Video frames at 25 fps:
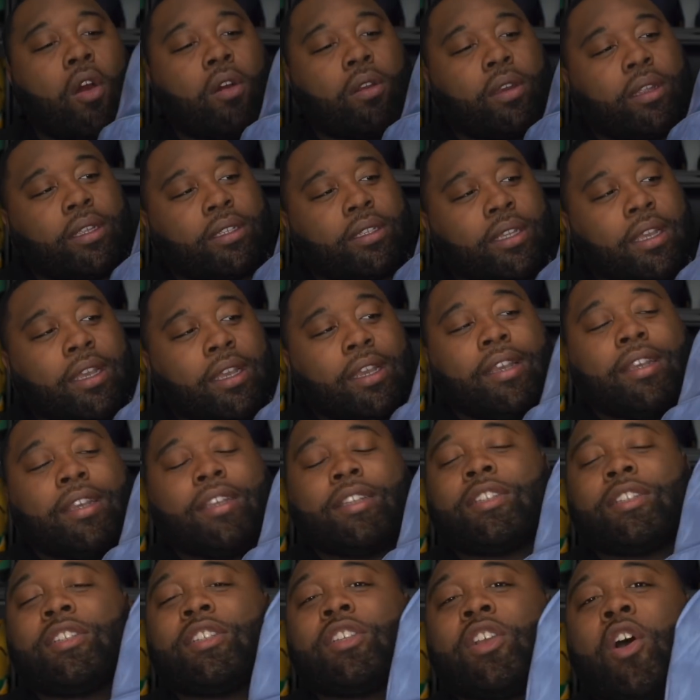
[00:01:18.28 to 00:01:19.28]
this,
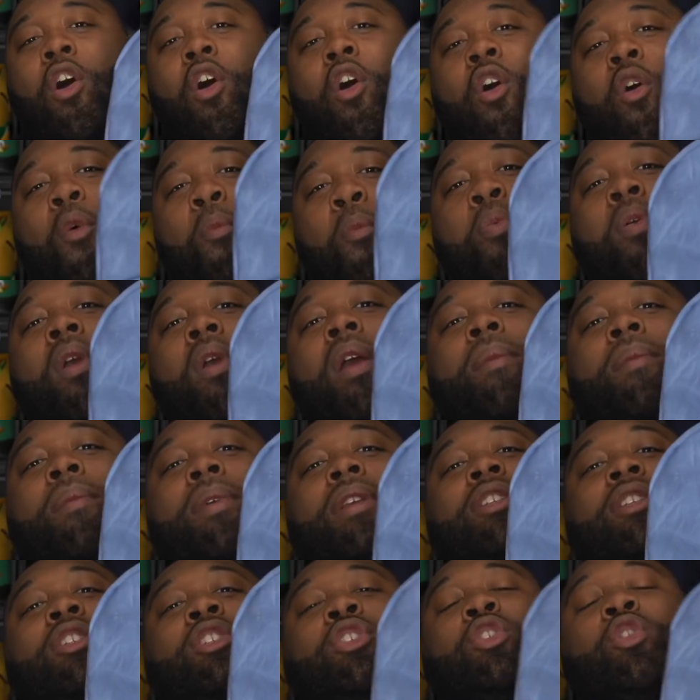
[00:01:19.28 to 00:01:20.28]
Sole
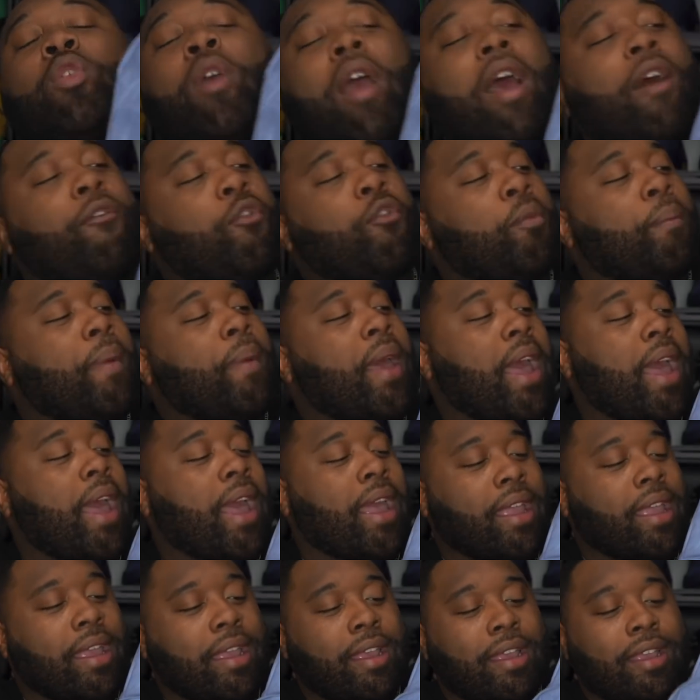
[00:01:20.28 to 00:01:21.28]
Premise Travel
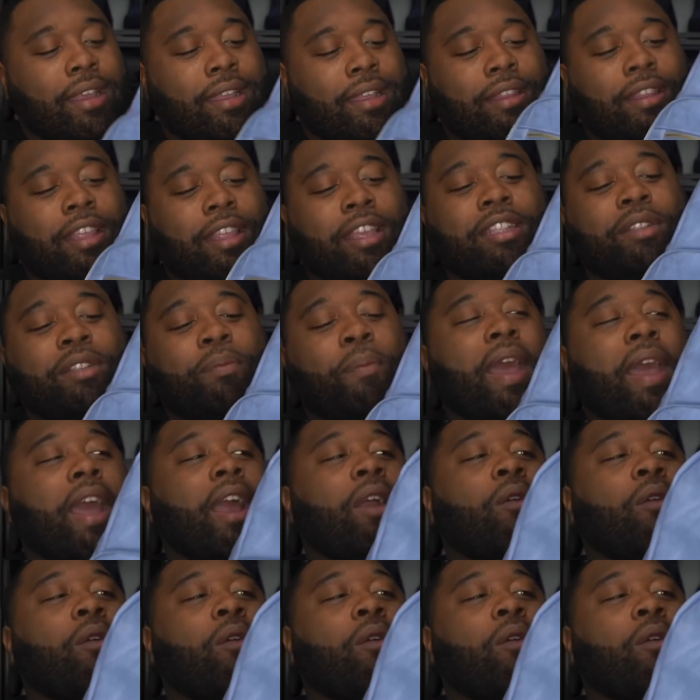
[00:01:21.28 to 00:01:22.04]
Bag. This bag